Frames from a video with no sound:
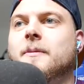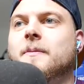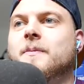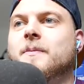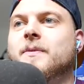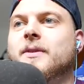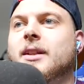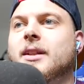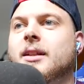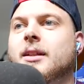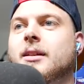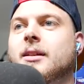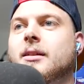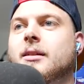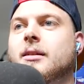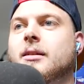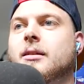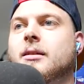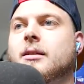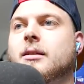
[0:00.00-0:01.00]
Right, that's it.
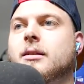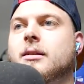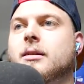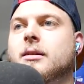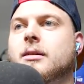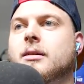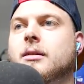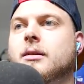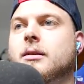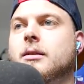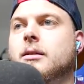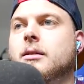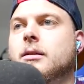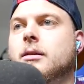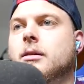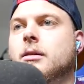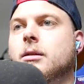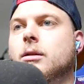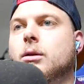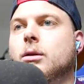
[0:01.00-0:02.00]

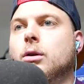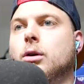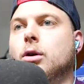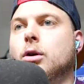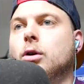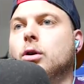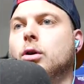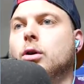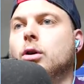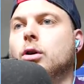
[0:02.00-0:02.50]
That's it.